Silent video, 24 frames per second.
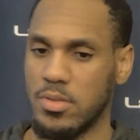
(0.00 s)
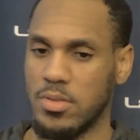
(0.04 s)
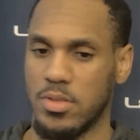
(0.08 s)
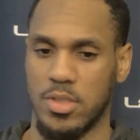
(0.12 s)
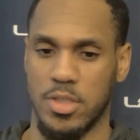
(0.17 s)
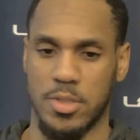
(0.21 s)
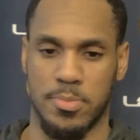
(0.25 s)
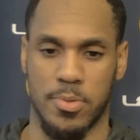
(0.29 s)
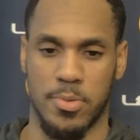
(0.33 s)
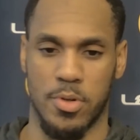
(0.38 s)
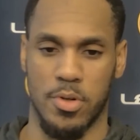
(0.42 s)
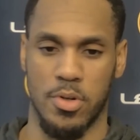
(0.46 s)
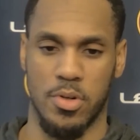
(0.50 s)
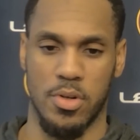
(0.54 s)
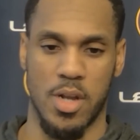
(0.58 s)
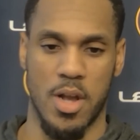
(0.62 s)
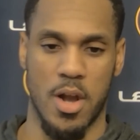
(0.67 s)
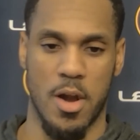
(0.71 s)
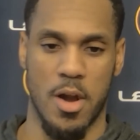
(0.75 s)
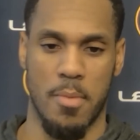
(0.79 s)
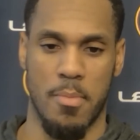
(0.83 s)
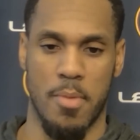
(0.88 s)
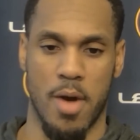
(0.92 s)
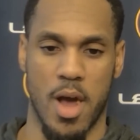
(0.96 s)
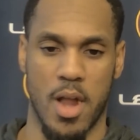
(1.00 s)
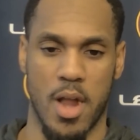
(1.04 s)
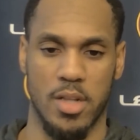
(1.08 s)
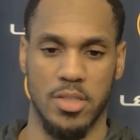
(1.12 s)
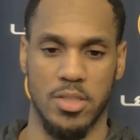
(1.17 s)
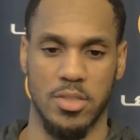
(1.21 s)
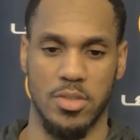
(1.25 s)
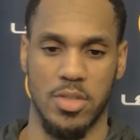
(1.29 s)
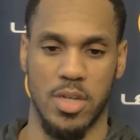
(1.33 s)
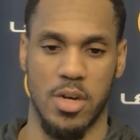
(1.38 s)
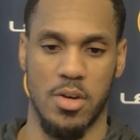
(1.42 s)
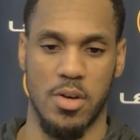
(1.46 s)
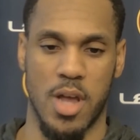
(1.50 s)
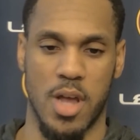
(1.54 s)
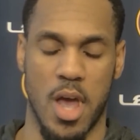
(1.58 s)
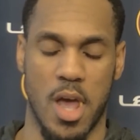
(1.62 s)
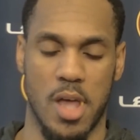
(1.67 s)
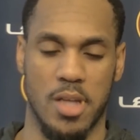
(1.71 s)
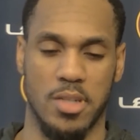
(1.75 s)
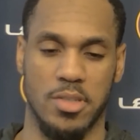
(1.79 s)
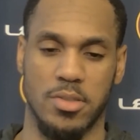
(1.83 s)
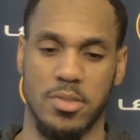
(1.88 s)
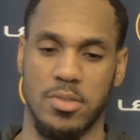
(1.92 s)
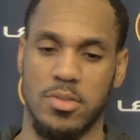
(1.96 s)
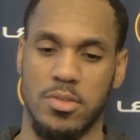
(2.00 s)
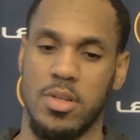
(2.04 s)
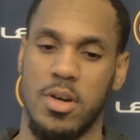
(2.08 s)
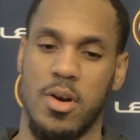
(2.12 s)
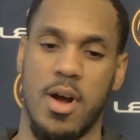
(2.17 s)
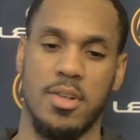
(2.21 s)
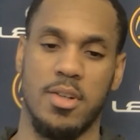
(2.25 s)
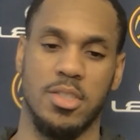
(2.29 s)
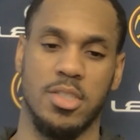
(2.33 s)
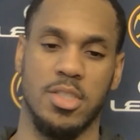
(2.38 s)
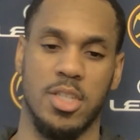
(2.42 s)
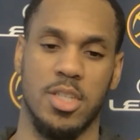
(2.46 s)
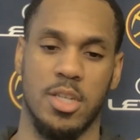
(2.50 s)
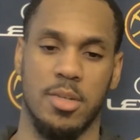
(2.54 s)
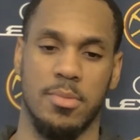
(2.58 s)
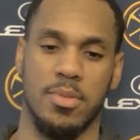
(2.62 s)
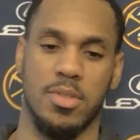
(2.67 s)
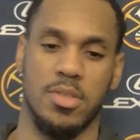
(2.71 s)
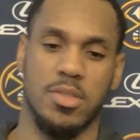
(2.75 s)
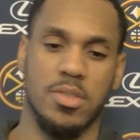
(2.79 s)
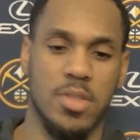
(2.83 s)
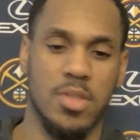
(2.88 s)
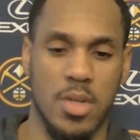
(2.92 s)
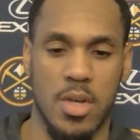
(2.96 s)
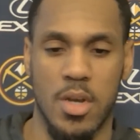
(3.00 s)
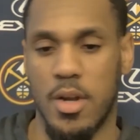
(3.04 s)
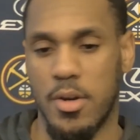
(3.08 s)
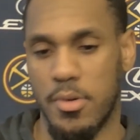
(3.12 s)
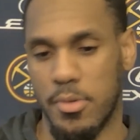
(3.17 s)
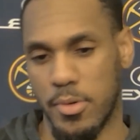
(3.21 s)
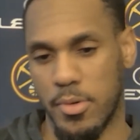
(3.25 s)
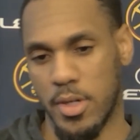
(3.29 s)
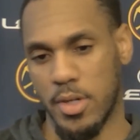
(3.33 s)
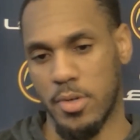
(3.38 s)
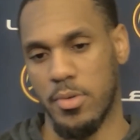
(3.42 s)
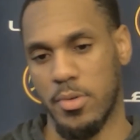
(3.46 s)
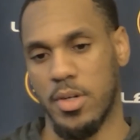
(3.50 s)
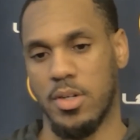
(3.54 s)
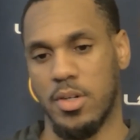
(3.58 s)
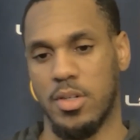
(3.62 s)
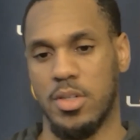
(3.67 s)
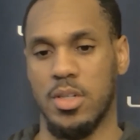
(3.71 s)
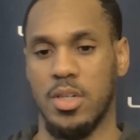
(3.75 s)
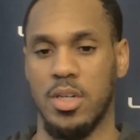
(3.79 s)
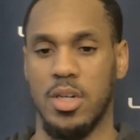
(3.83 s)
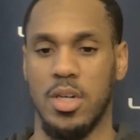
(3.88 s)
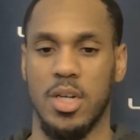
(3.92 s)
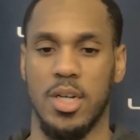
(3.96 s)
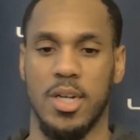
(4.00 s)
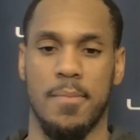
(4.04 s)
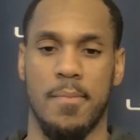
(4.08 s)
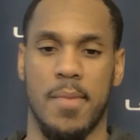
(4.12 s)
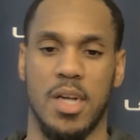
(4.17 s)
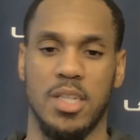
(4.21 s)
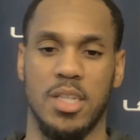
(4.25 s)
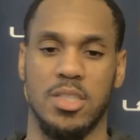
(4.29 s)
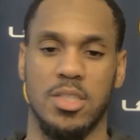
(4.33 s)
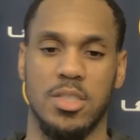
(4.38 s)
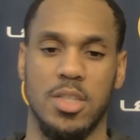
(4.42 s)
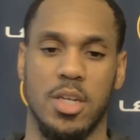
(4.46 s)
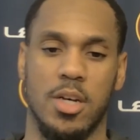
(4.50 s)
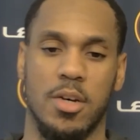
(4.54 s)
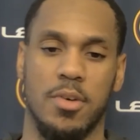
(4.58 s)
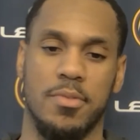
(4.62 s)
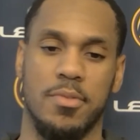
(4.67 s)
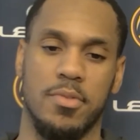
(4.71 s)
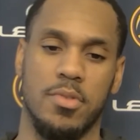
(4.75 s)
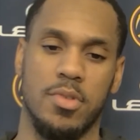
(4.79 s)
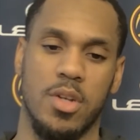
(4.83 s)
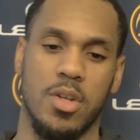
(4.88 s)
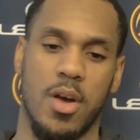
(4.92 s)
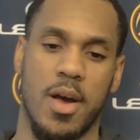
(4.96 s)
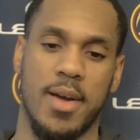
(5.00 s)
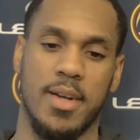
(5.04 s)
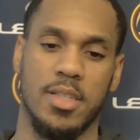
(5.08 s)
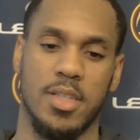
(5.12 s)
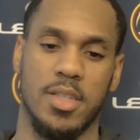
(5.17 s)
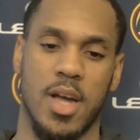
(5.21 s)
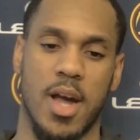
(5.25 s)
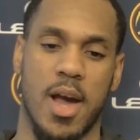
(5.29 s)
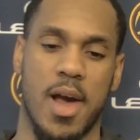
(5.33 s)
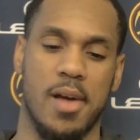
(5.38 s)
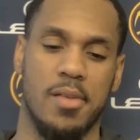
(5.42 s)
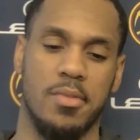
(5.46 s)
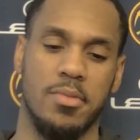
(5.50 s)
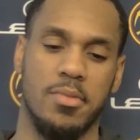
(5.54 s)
just prove to everybody, you know, that you know our team is real, real good, and myself, you know, I done got